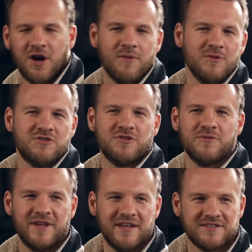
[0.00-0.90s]
I want to
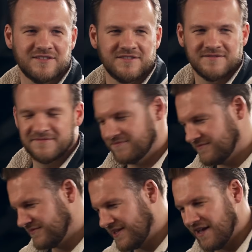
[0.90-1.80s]
do this.
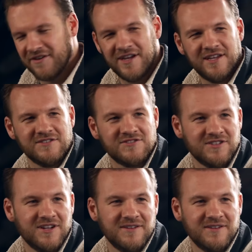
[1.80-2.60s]
There it is.